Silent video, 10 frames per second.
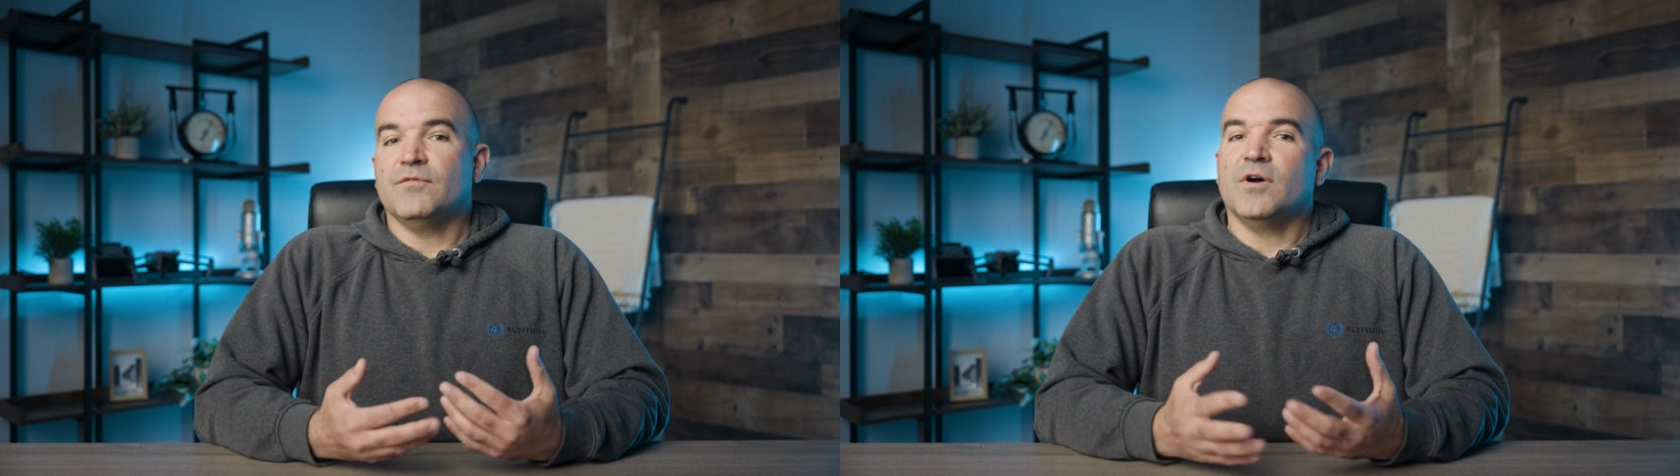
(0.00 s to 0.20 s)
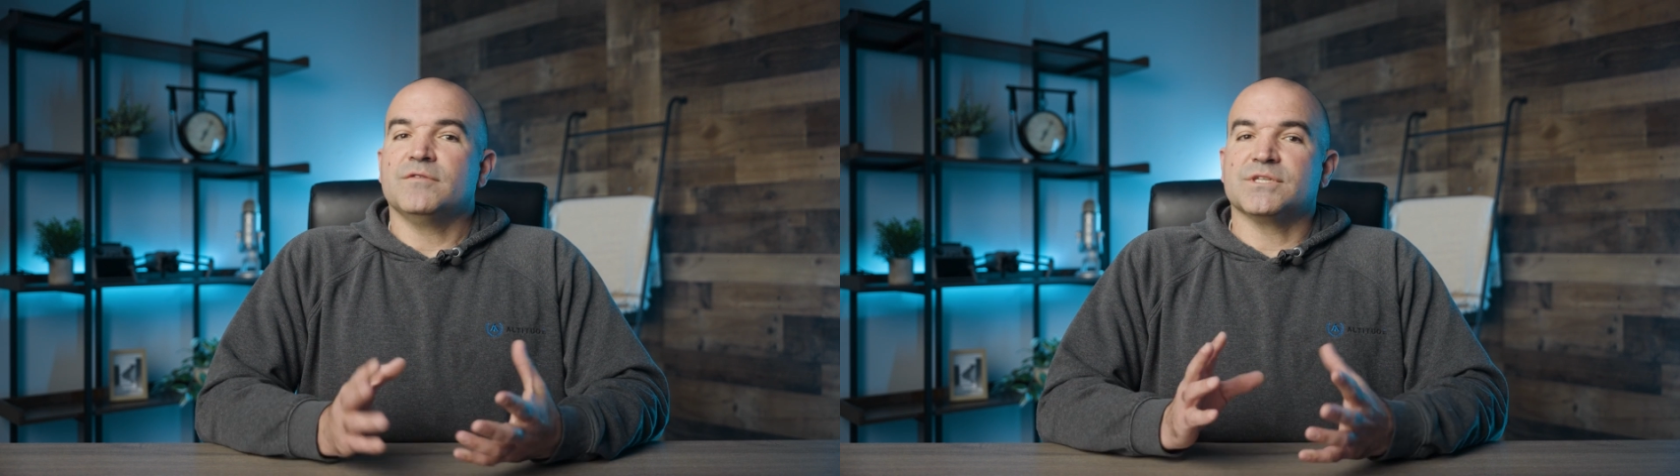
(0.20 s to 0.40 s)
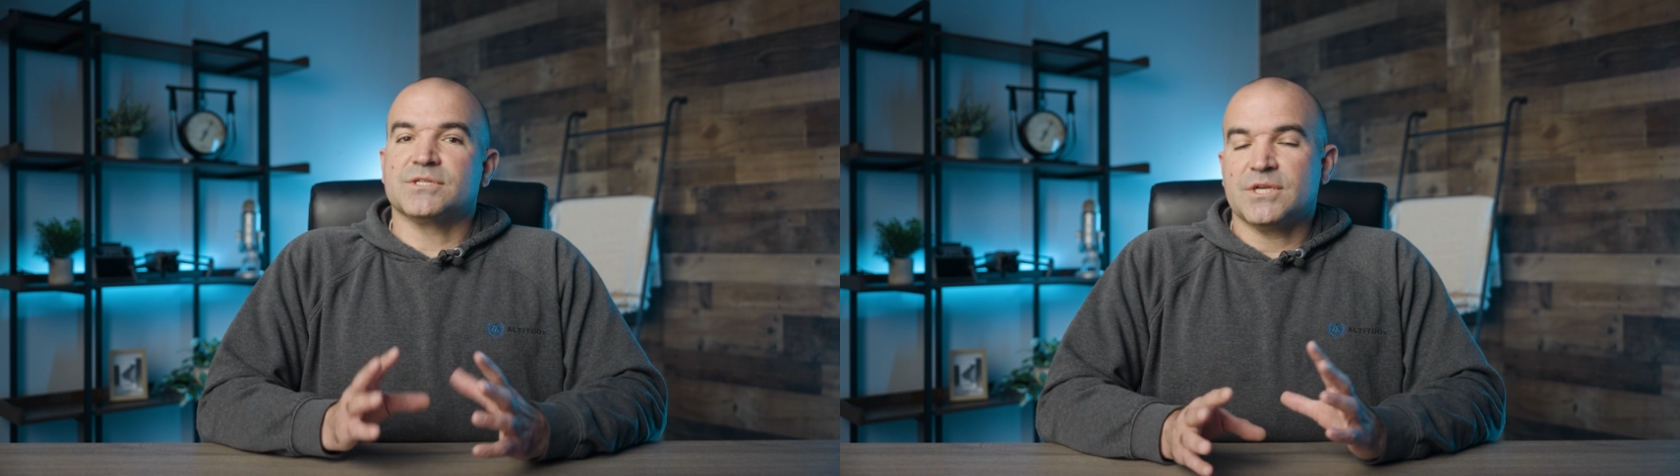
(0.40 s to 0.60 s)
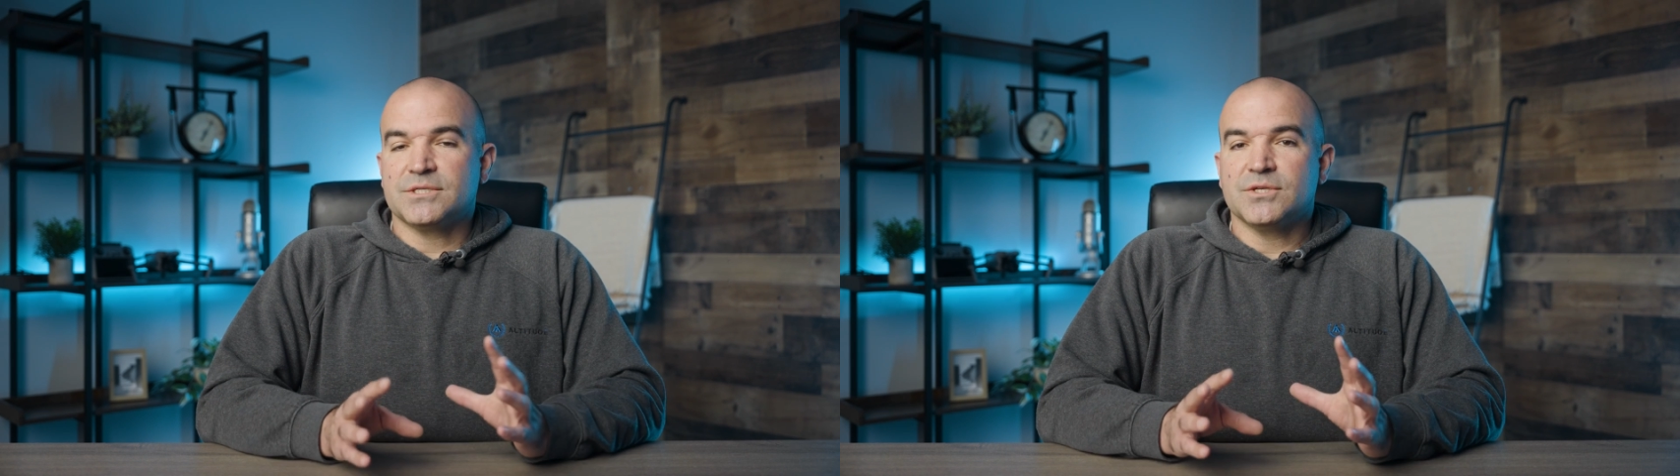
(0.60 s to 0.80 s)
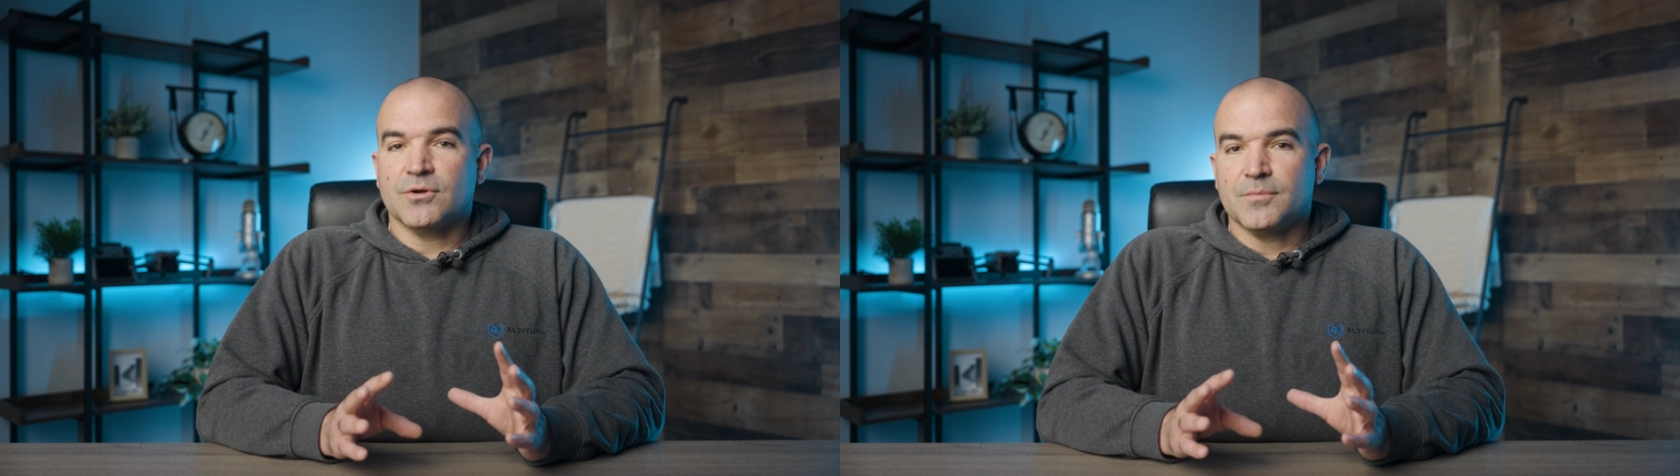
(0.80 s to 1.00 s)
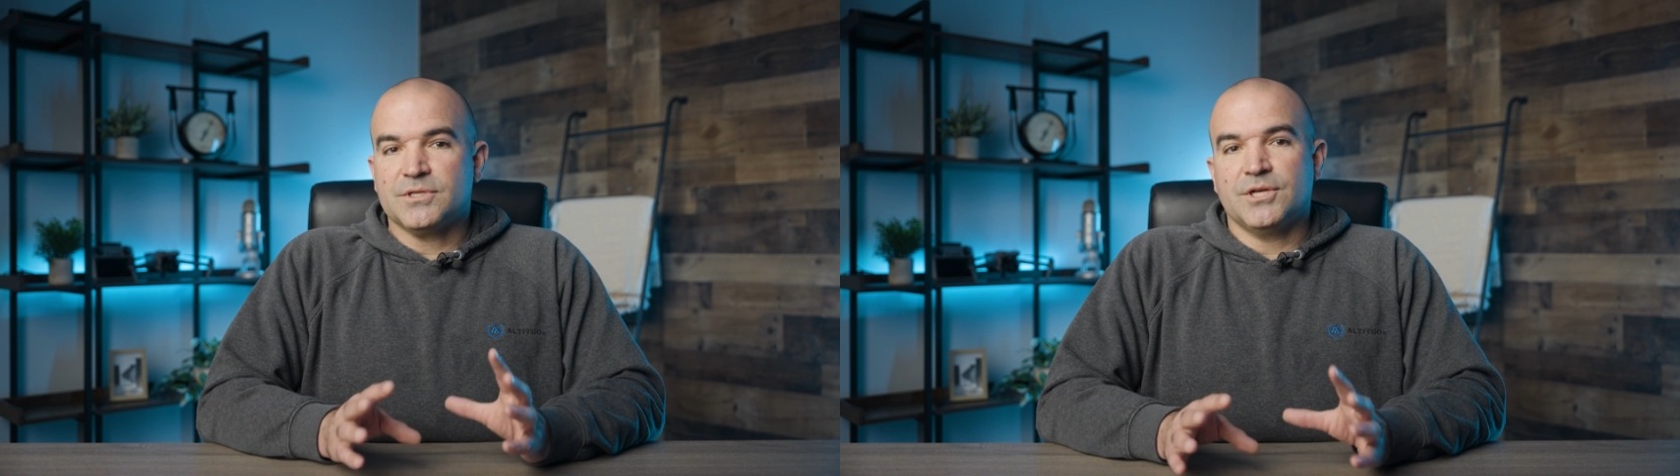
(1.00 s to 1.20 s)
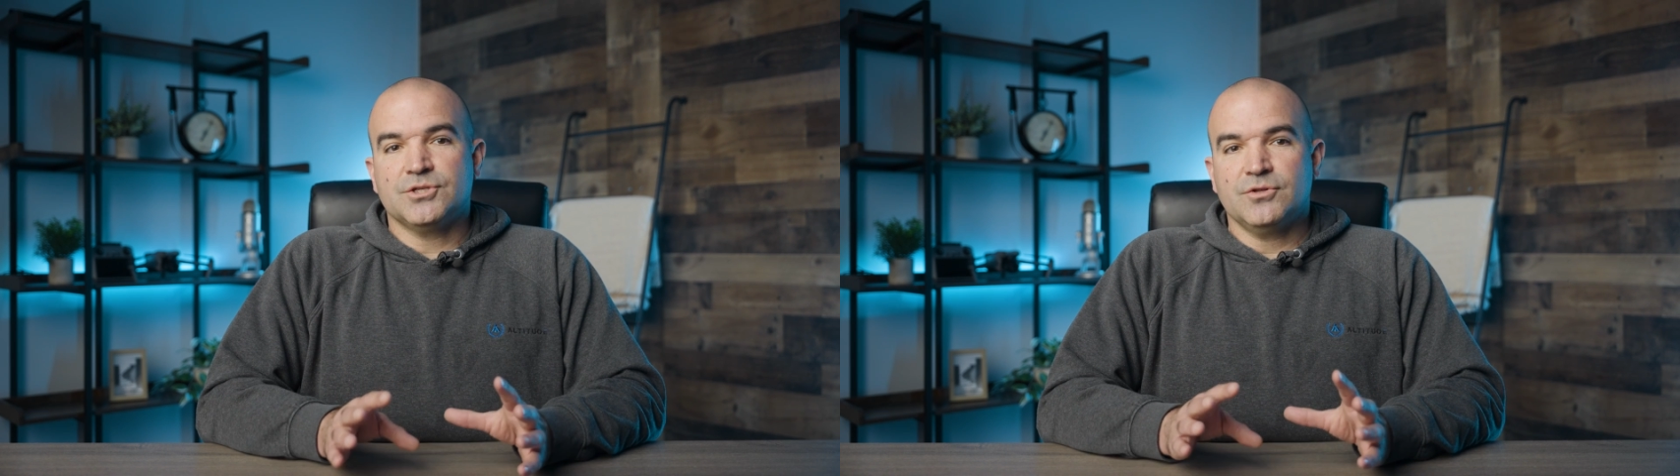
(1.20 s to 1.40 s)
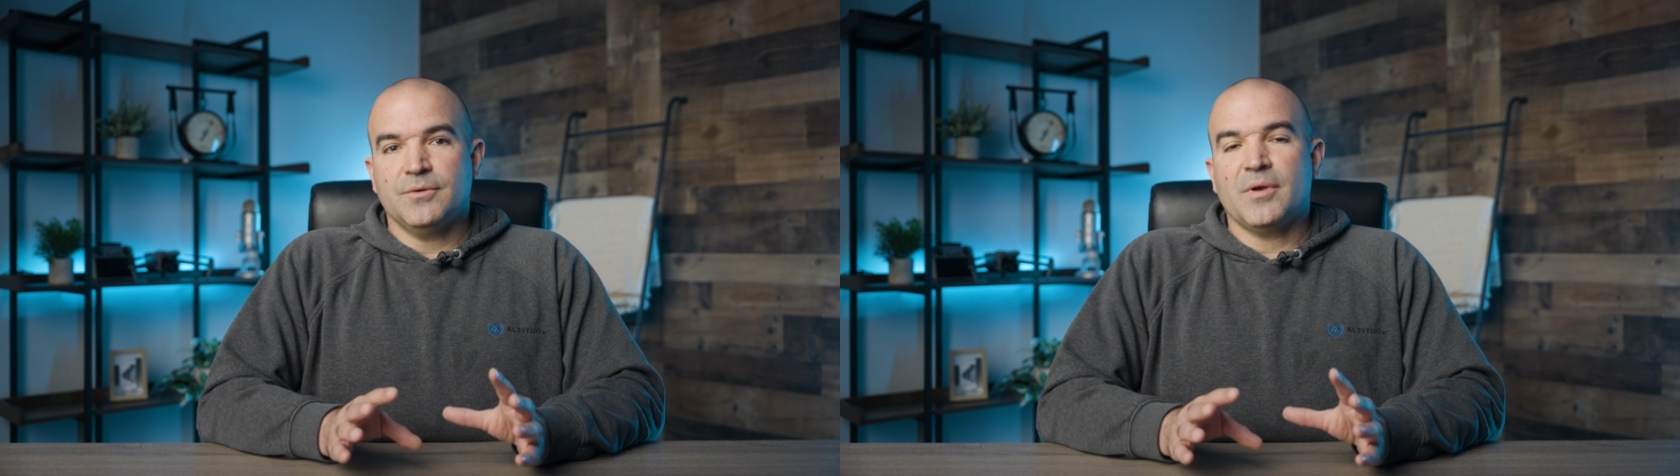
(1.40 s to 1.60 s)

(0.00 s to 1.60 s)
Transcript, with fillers: involves assessing their potential